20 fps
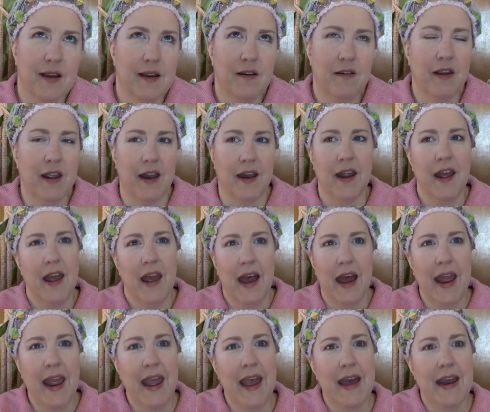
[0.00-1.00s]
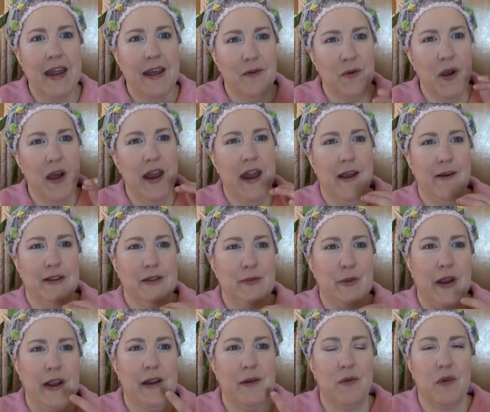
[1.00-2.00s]
Great. I had it when I was
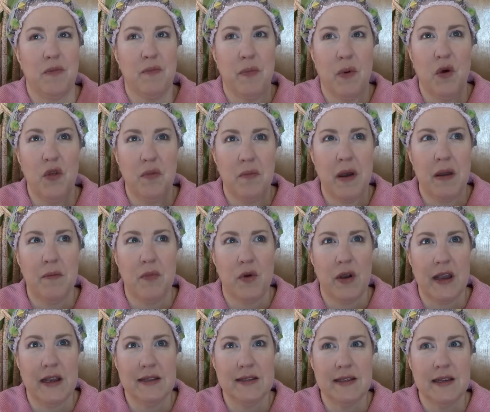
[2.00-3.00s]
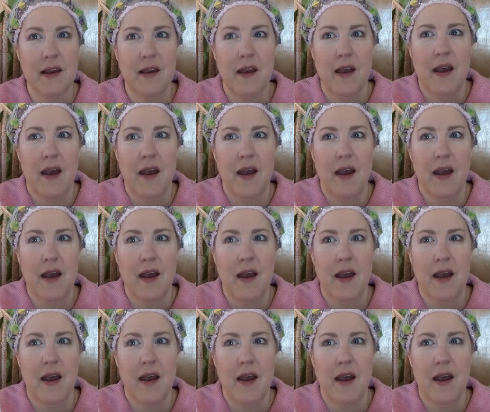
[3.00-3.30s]
pregnant with both my boys.